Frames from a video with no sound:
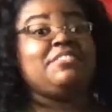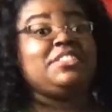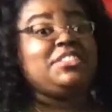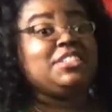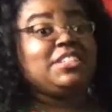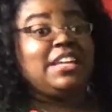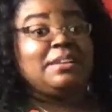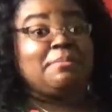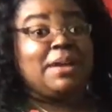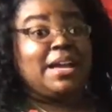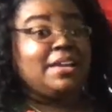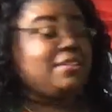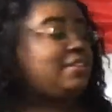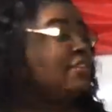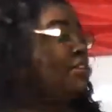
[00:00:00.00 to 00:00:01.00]
to look like mine.
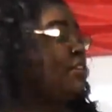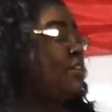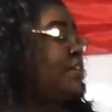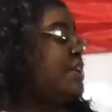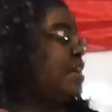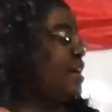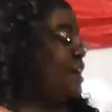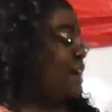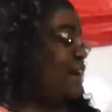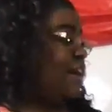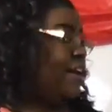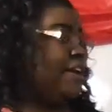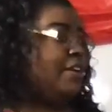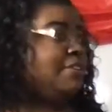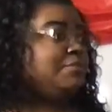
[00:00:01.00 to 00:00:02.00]

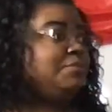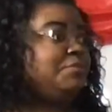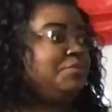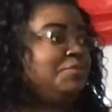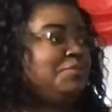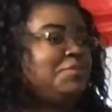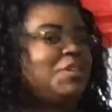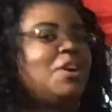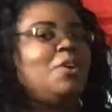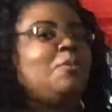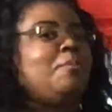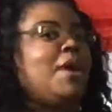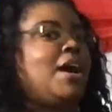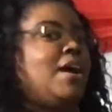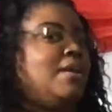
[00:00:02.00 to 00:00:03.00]
Um, oh,
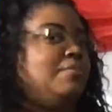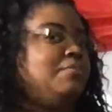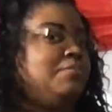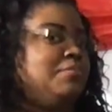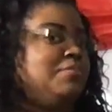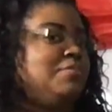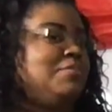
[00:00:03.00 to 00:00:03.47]
mine.